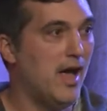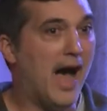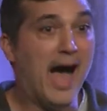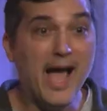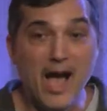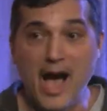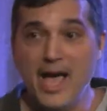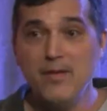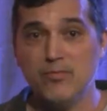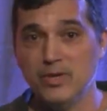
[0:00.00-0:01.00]

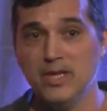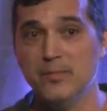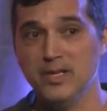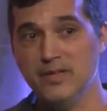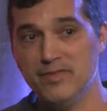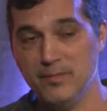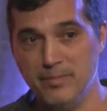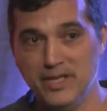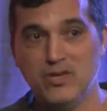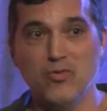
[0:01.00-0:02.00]
I really believe that
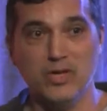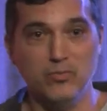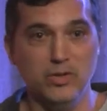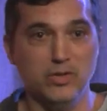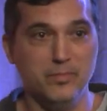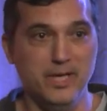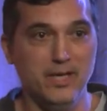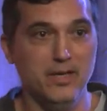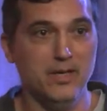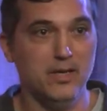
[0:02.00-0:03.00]
Bitcoin will
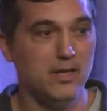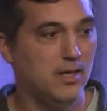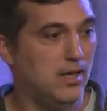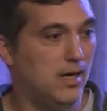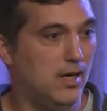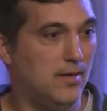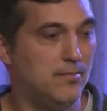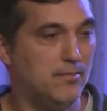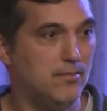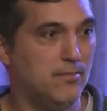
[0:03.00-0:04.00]
be
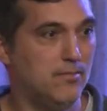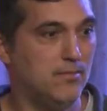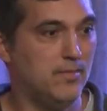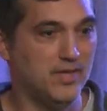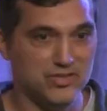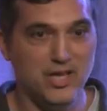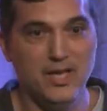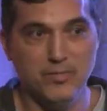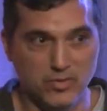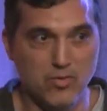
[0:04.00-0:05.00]
the
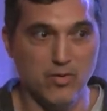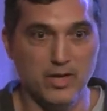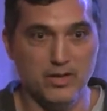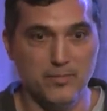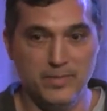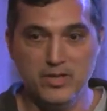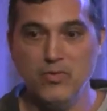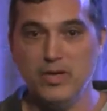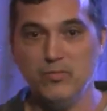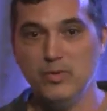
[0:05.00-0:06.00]
stable coin.
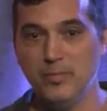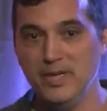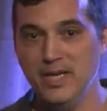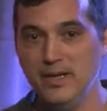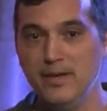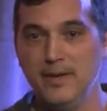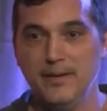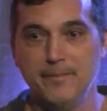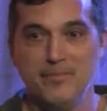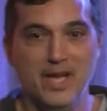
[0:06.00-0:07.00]
Bitcoin will be,
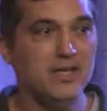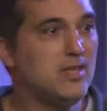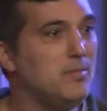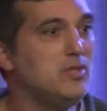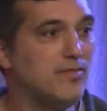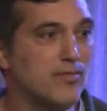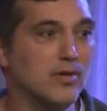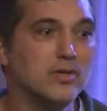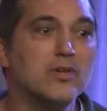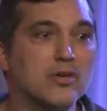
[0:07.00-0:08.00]
anytime you do a
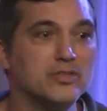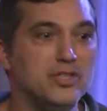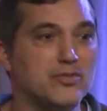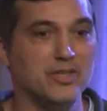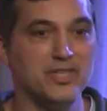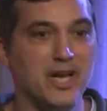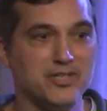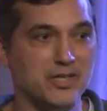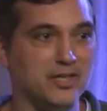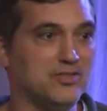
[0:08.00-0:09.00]
foreign currency
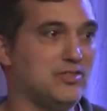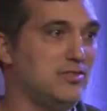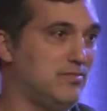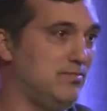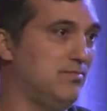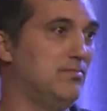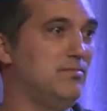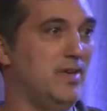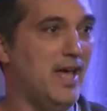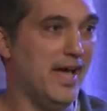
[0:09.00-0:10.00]
transaction, it's
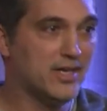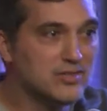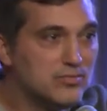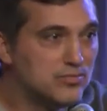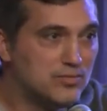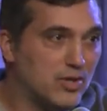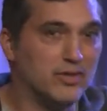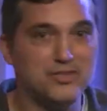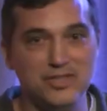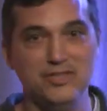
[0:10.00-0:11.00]
X
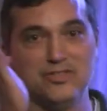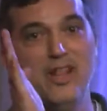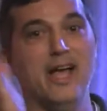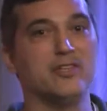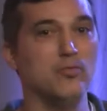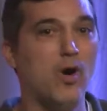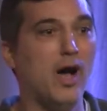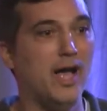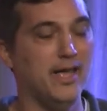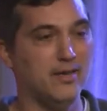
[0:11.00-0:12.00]
currency / Y,